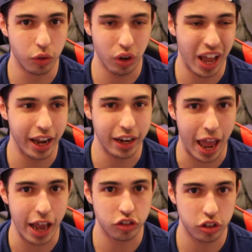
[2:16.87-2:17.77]
had an
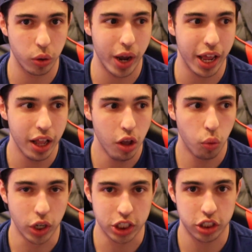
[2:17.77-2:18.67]
edge to it,
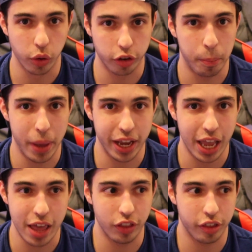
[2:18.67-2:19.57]
which there was a big
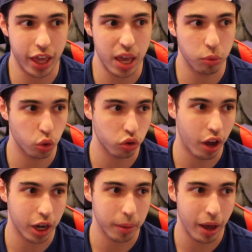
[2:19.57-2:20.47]
hit in this game, which we'll
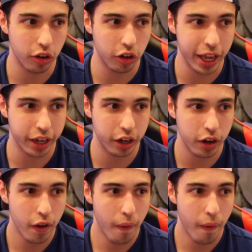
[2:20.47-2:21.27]
talk about later.